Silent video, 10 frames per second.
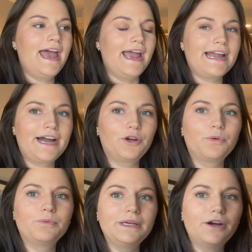and
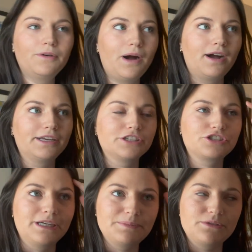when we go on
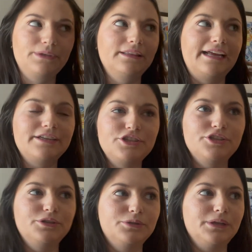trips, we like
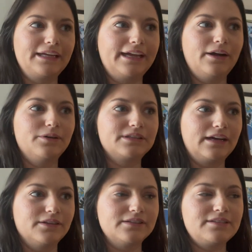to get
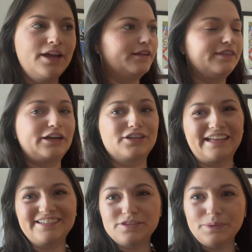hotels that are
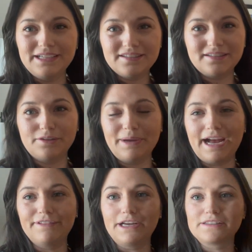like suites. So we
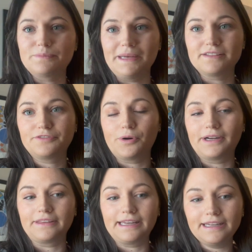have like a space
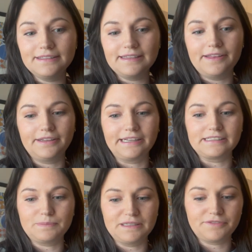for the kids and then like a
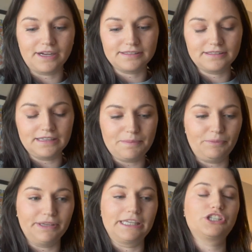space for us to sleep and
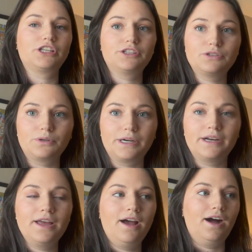we can like shut the
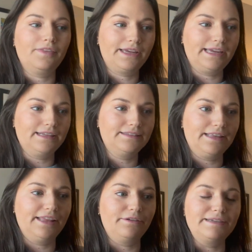door on the kids
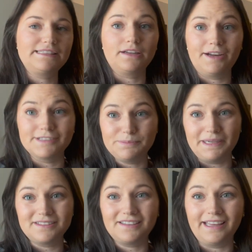and like we still have a
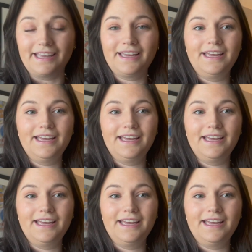space to like